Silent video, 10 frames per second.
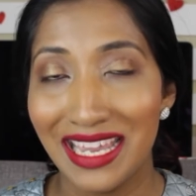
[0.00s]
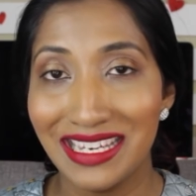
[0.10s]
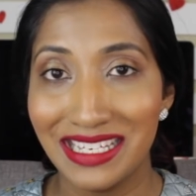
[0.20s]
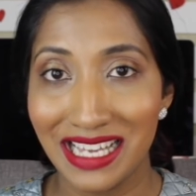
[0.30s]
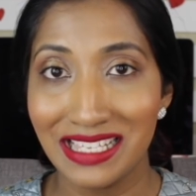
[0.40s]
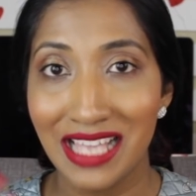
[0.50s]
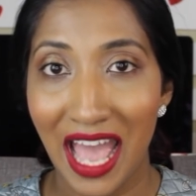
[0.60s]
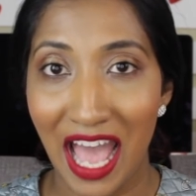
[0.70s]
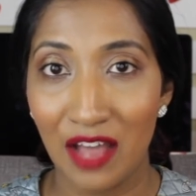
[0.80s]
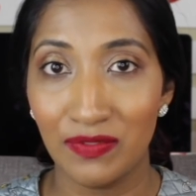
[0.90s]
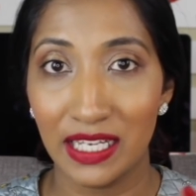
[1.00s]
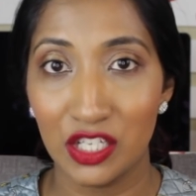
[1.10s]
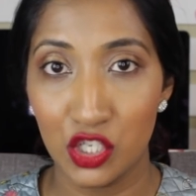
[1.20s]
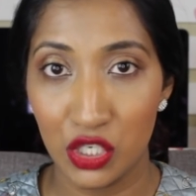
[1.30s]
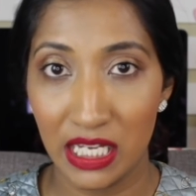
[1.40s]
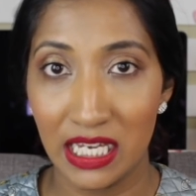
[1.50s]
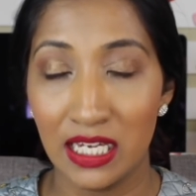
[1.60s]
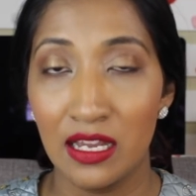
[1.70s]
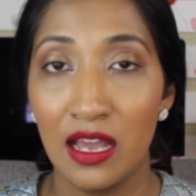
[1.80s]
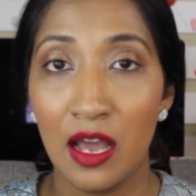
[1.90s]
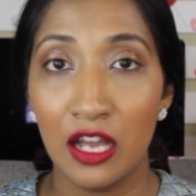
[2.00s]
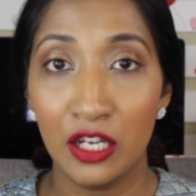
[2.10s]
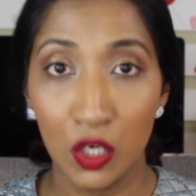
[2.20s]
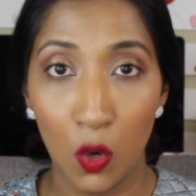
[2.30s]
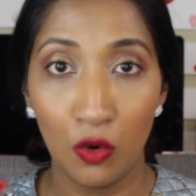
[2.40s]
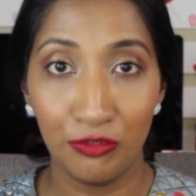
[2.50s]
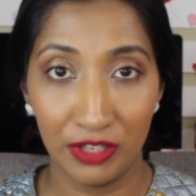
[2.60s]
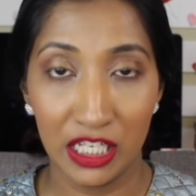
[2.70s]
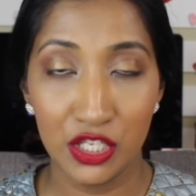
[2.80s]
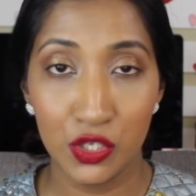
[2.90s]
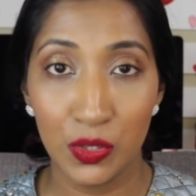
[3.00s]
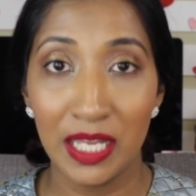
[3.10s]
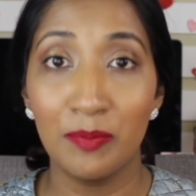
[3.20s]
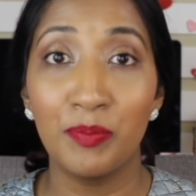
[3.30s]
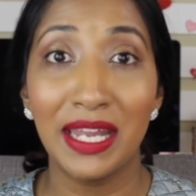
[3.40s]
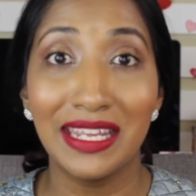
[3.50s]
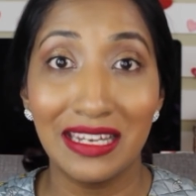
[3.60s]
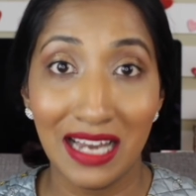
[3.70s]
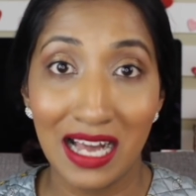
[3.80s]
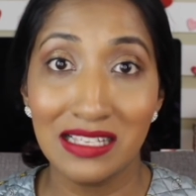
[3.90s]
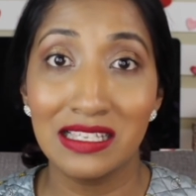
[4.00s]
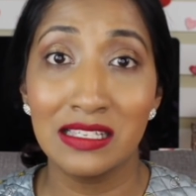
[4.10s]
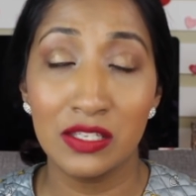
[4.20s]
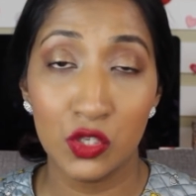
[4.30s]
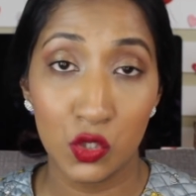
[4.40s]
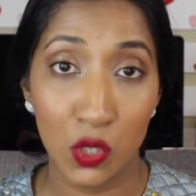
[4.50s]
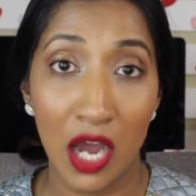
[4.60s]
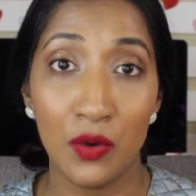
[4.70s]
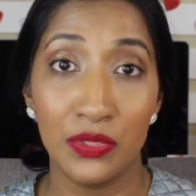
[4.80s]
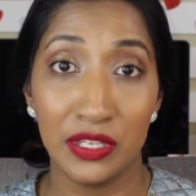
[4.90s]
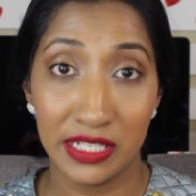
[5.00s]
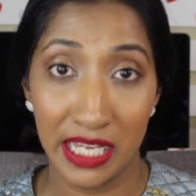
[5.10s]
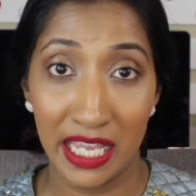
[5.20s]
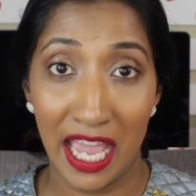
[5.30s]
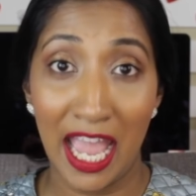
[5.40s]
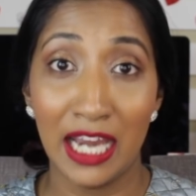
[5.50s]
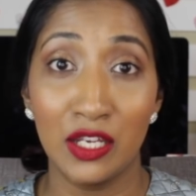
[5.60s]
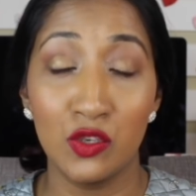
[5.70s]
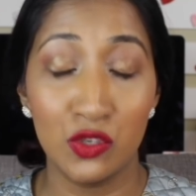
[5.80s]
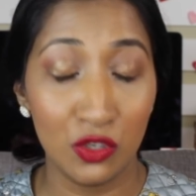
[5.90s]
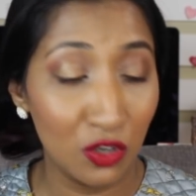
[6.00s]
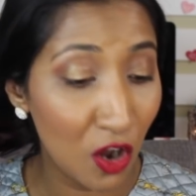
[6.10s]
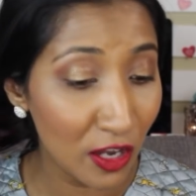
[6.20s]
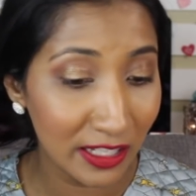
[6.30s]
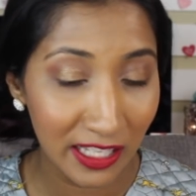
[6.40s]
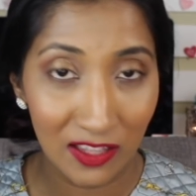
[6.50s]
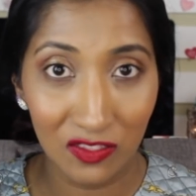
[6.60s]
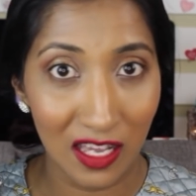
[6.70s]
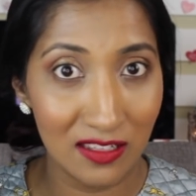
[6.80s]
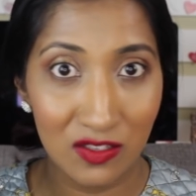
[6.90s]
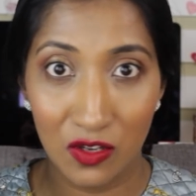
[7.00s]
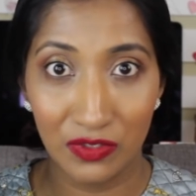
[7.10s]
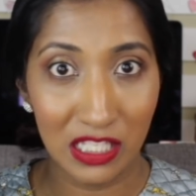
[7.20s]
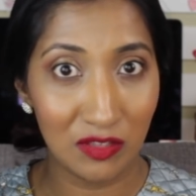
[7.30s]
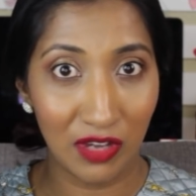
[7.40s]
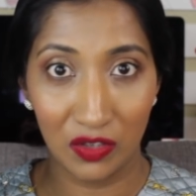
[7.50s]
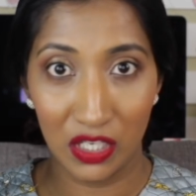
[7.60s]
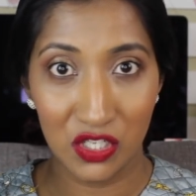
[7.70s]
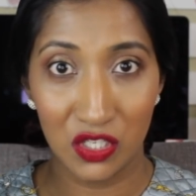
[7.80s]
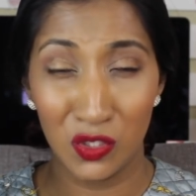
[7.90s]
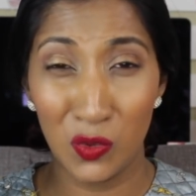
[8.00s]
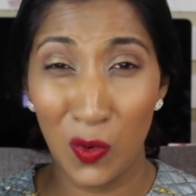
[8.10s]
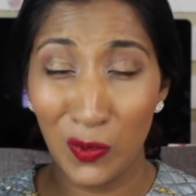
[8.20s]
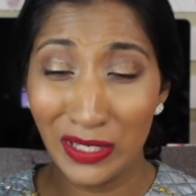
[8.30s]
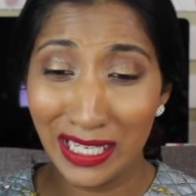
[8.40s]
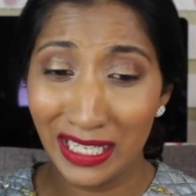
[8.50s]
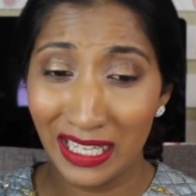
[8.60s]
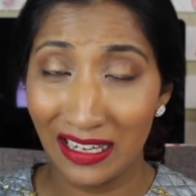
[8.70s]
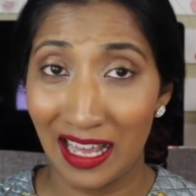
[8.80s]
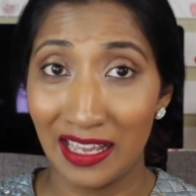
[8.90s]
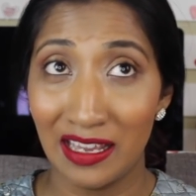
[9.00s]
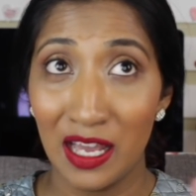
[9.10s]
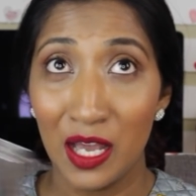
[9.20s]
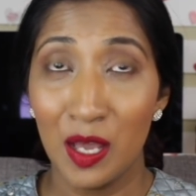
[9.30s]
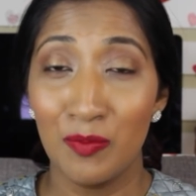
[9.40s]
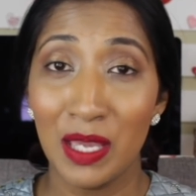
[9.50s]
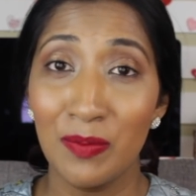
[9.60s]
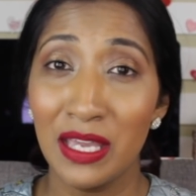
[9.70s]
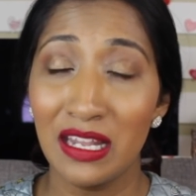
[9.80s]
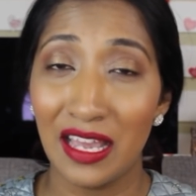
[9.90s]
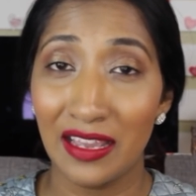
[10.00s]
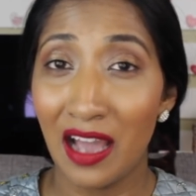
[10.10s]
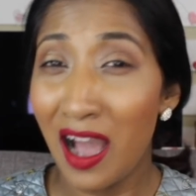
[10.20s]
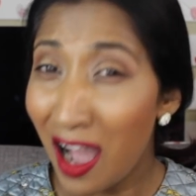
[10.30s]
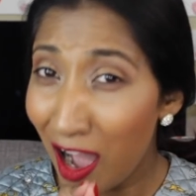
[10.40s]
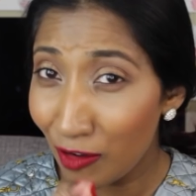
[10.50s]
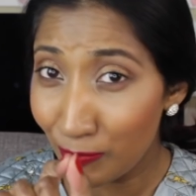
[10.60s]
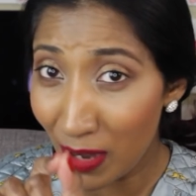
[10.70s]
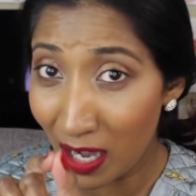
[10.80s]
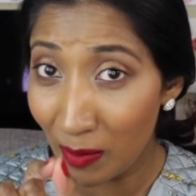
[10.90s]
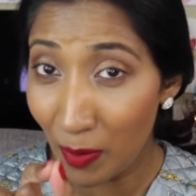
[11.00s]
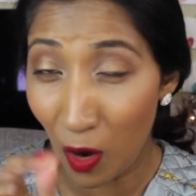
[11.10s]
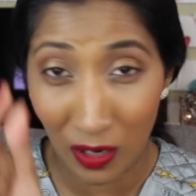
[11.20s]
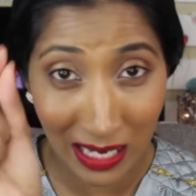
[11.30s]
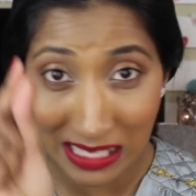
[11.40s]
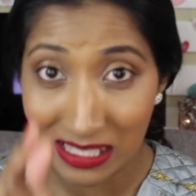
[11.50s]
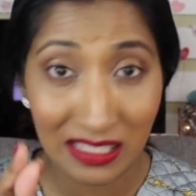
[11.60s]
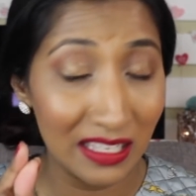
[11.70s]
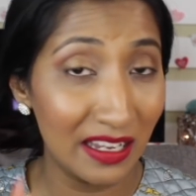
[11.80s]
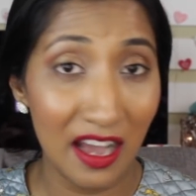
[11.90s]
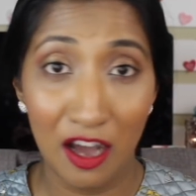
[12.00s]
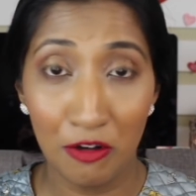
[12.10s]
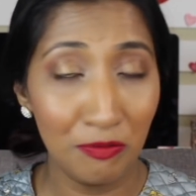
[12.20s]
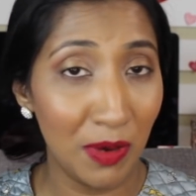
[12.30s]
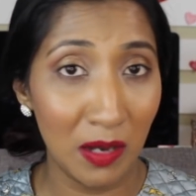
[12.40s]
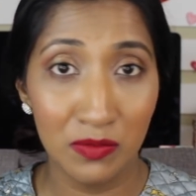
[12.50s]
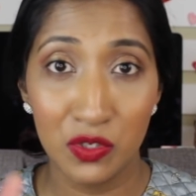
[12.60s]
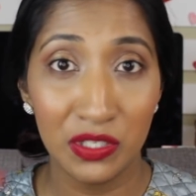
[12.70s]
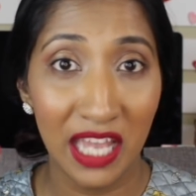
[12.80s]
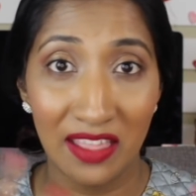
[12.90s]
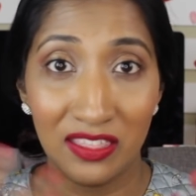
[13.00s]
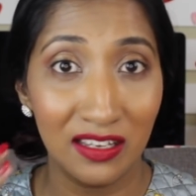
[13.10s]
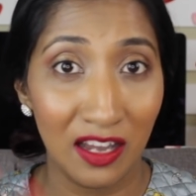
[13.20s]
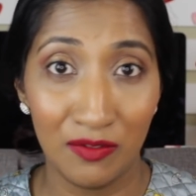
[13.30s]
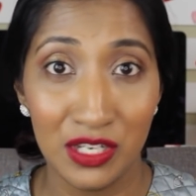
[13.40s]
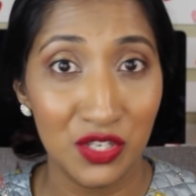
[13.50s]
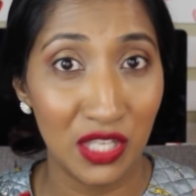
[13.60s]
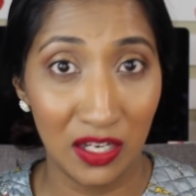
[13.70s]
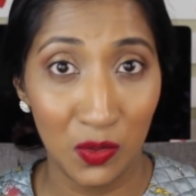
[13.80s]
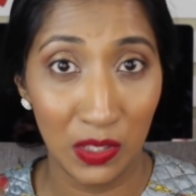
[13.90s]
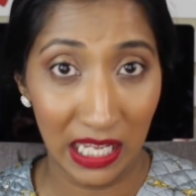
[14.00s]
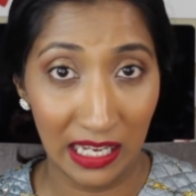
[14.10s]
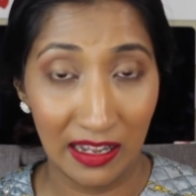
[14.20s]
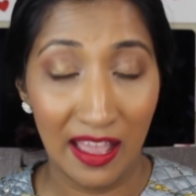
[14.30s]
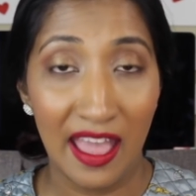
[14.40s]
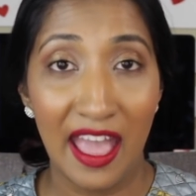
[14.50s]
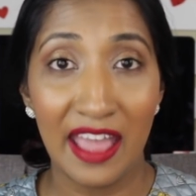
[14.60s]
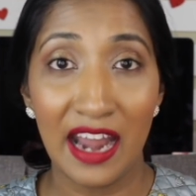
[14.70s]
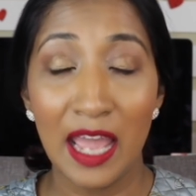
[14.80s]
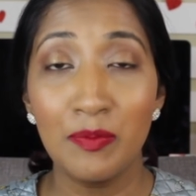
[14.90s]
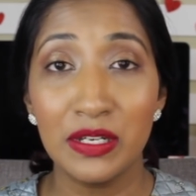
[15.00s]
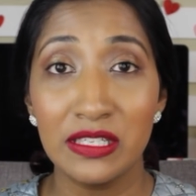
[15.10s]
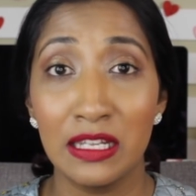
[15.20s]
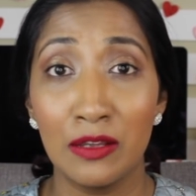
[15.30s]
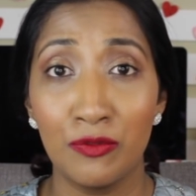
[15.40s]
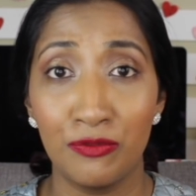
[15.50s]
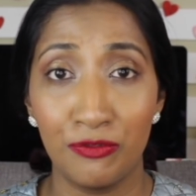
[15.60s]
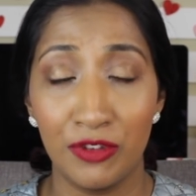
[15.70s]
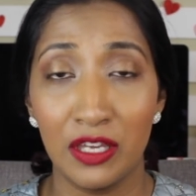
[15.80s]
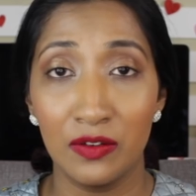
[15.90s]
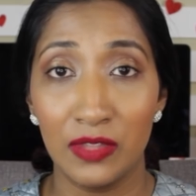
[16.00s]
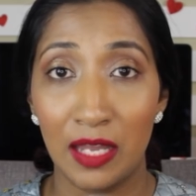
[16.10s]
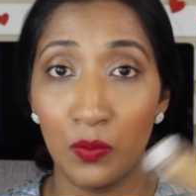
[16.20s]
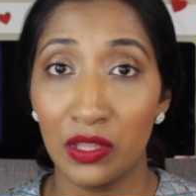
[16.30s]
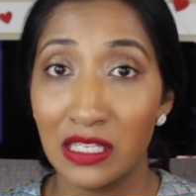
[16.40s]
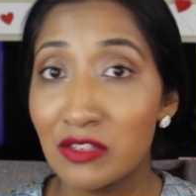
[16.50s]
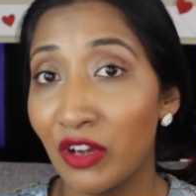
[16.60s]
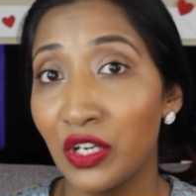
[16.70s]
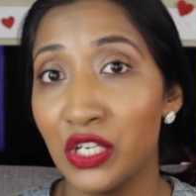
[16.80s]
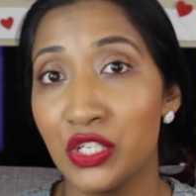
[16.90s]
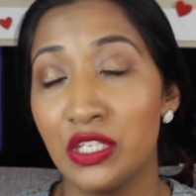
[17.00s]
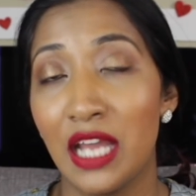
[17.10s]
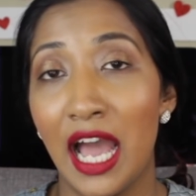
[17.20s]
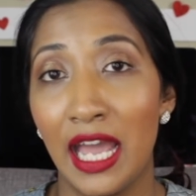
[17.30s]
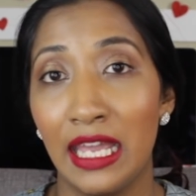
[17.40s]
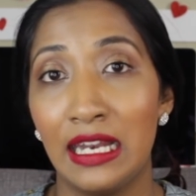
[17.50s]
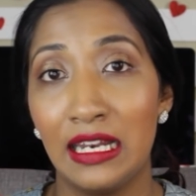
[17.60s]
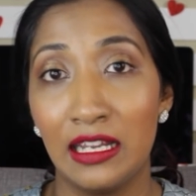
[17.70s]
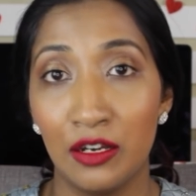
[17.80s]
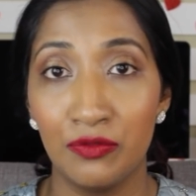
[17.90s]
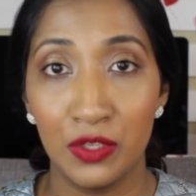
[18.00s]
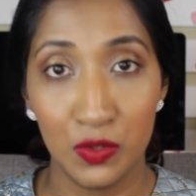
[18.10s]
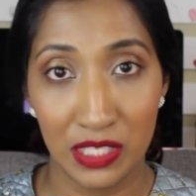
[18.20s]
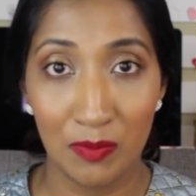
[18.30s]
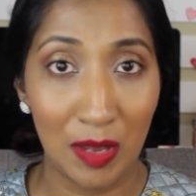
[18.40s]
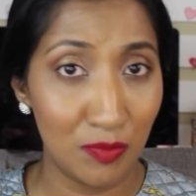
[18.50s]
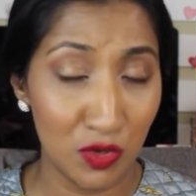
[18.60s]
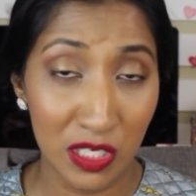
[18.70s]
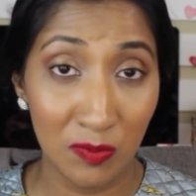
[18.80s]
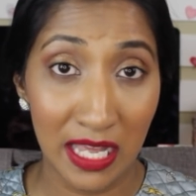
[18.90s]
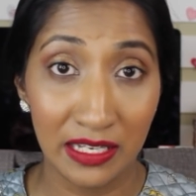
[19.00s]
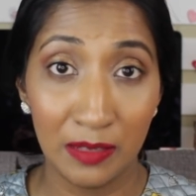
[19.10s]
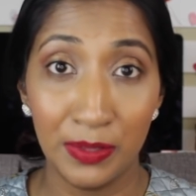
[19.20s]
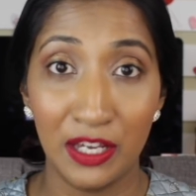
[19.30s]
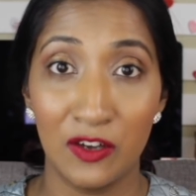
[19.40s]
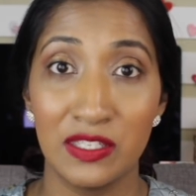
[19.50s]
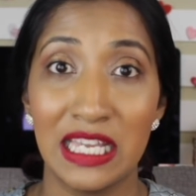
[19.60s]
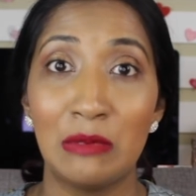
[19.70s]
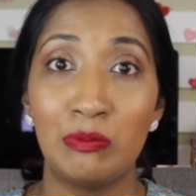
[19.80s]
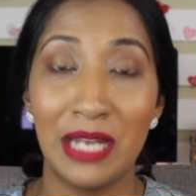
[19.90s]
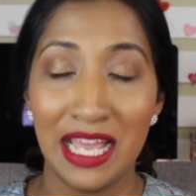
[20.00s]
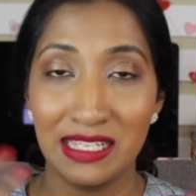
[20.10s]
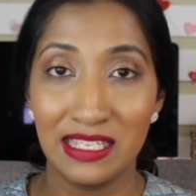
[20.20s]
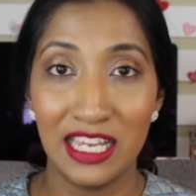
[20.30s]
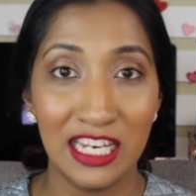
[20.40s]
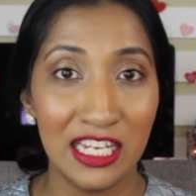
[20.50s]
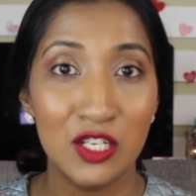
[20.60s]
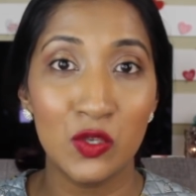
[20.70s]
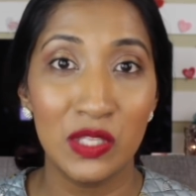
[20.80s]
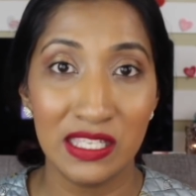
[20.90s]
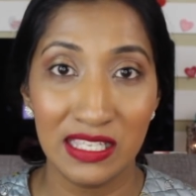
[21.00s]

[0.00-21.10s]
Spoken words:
It does have like a sheen glow finish to it, but it lasts throughout the day, and you do not need tons of this foundation. You only need like maybe like half palm or lesser than a half palm to get the coverage that you need. And I personally feel that with this foundation, I love using my beauty blender because it blends into the